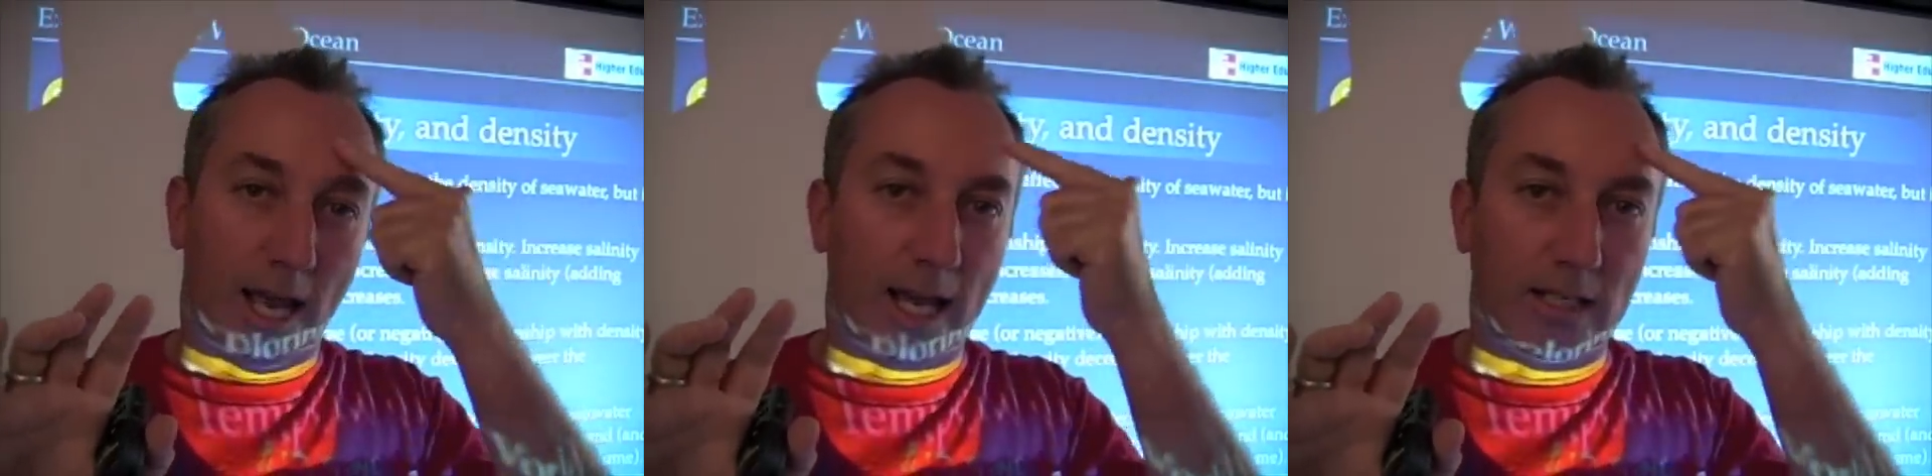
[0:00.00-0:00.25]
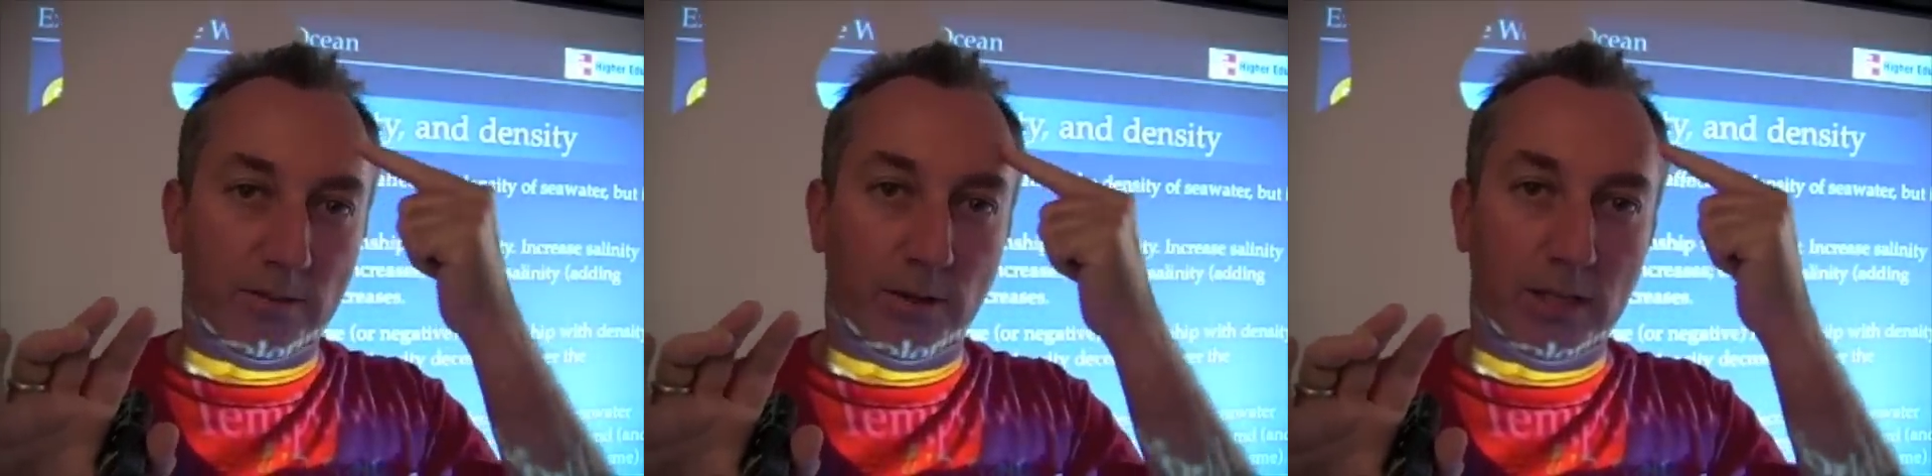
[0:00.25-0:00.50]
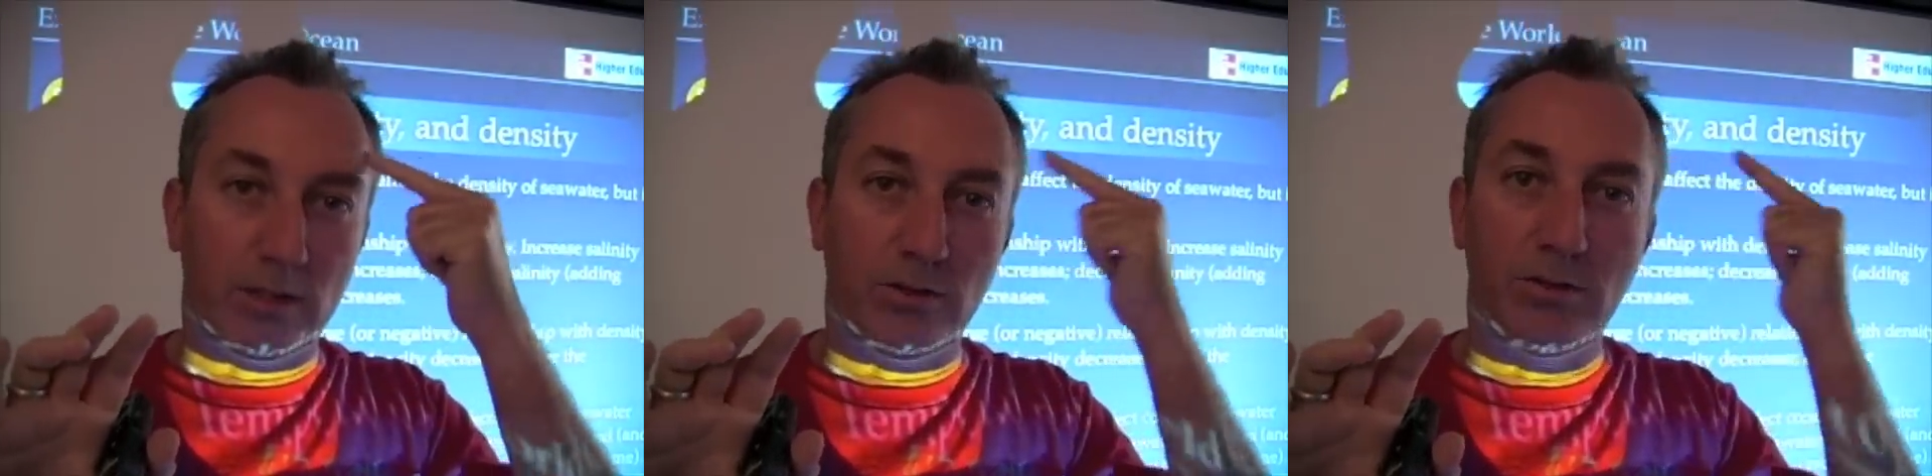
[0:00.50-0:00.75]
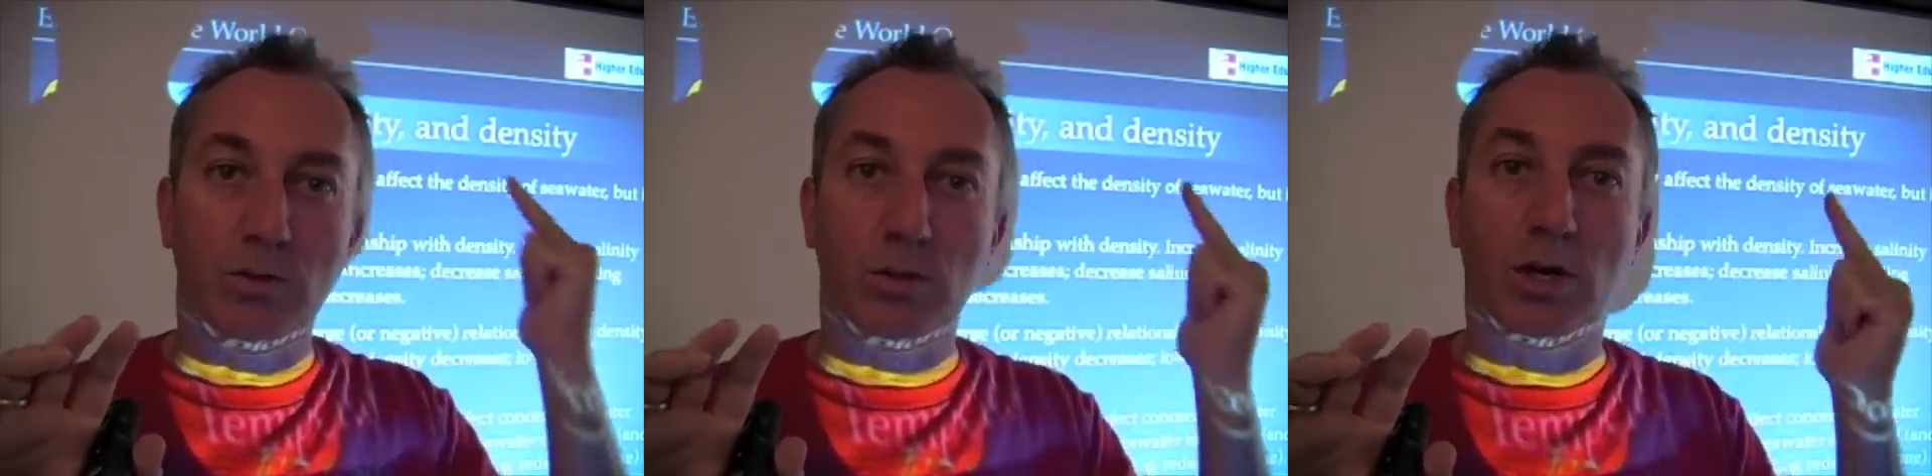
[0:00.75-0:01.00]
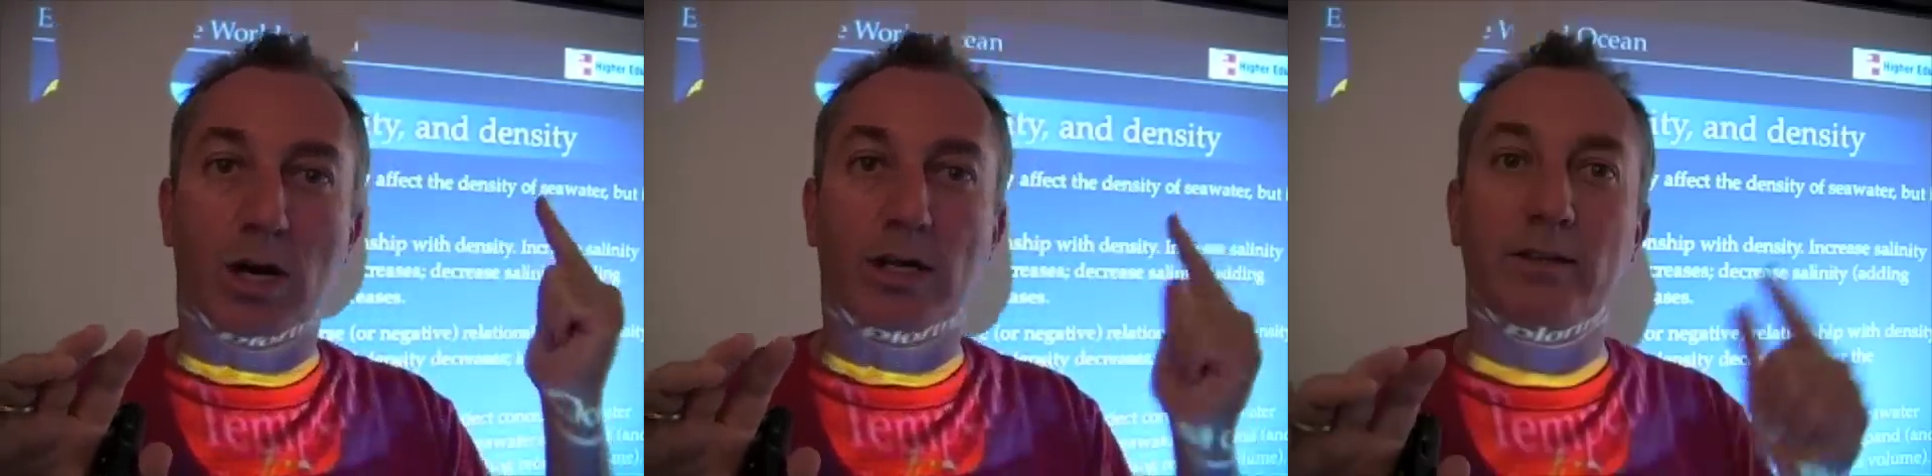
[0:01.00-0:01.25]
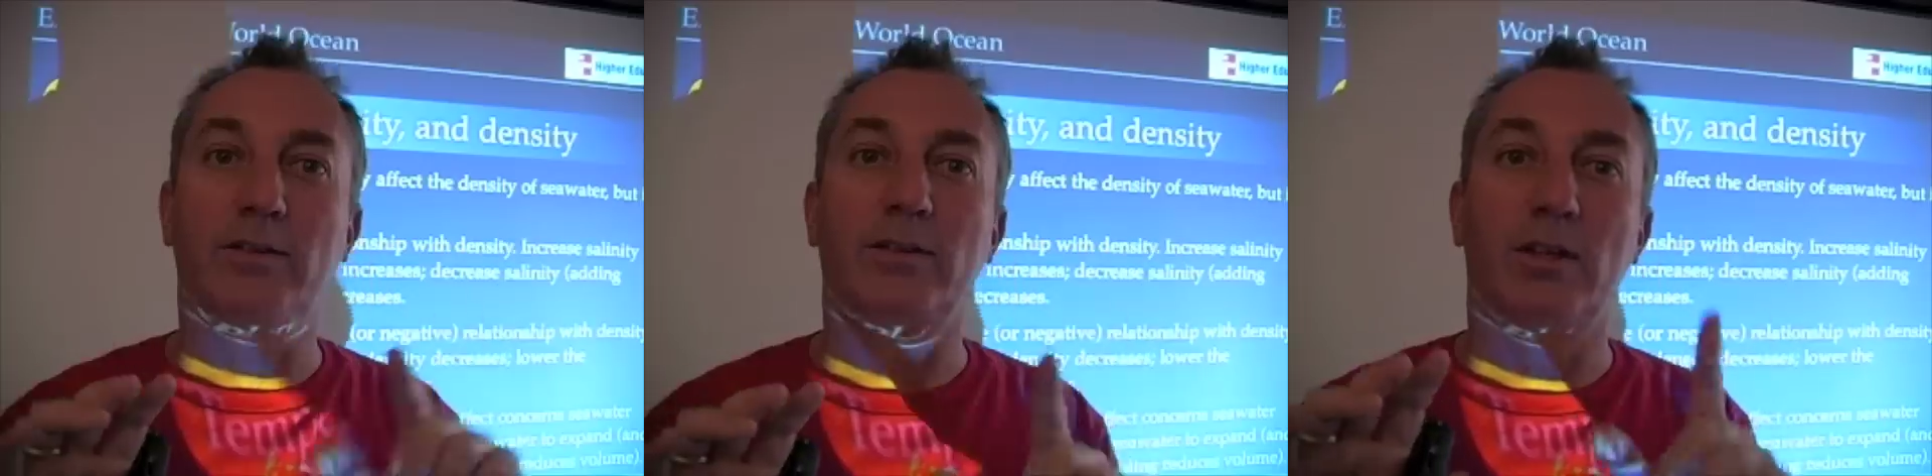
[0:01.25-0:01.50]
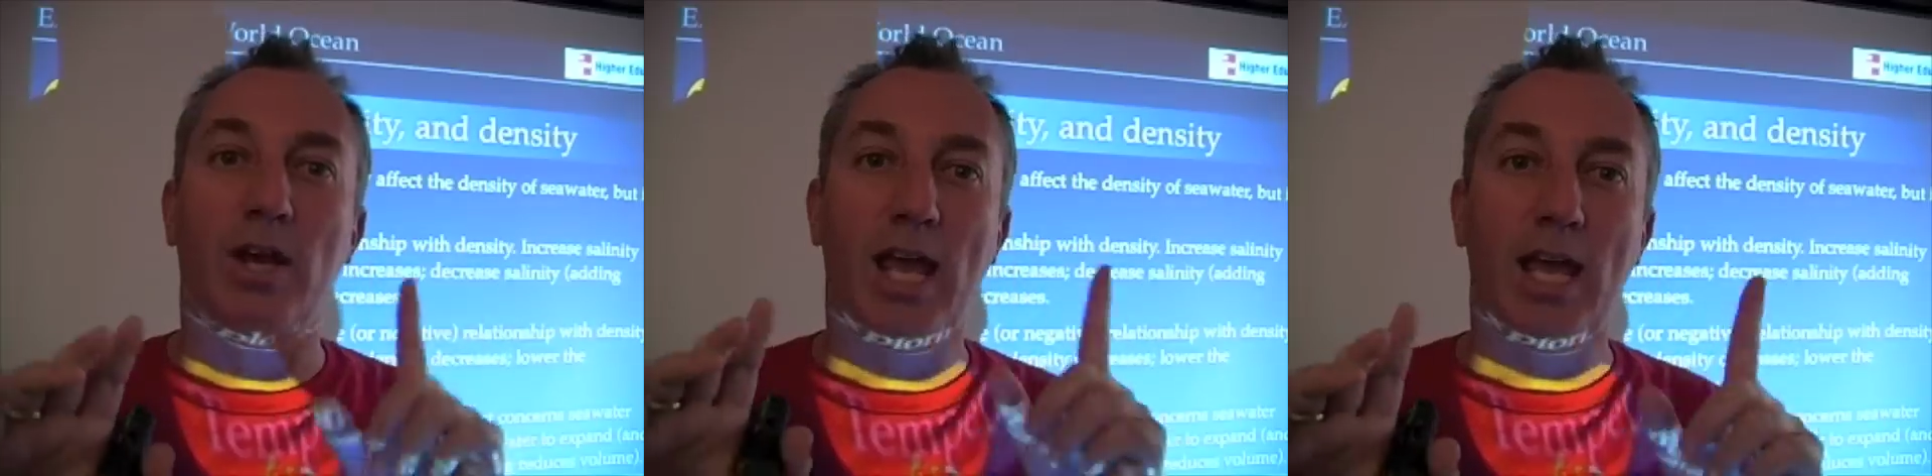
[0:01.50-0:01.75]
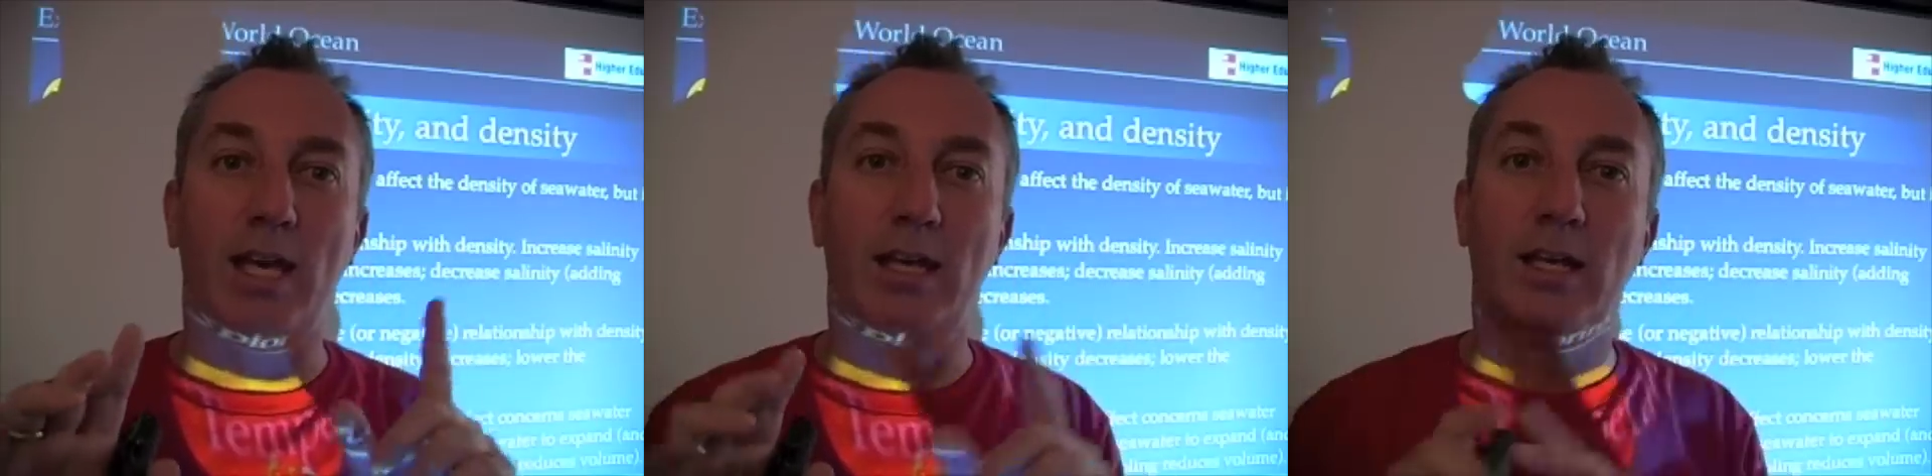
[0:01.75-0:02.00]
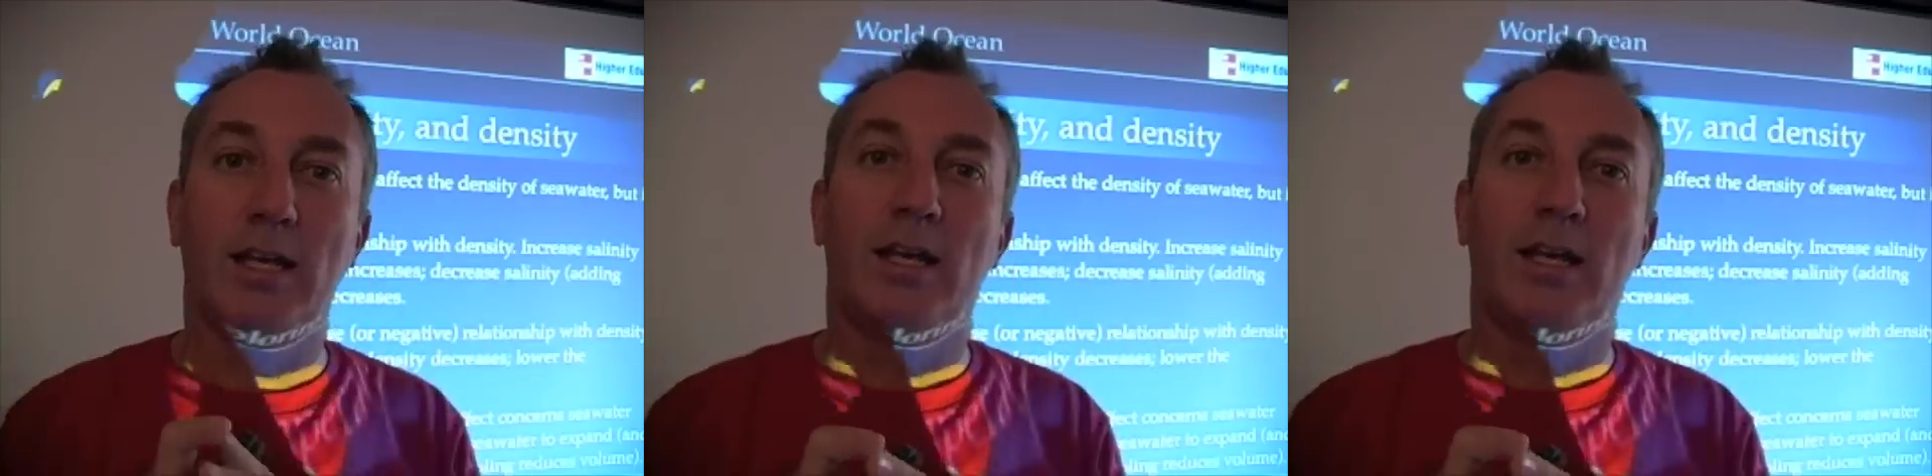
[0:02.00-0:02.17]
activate those neurons in your head,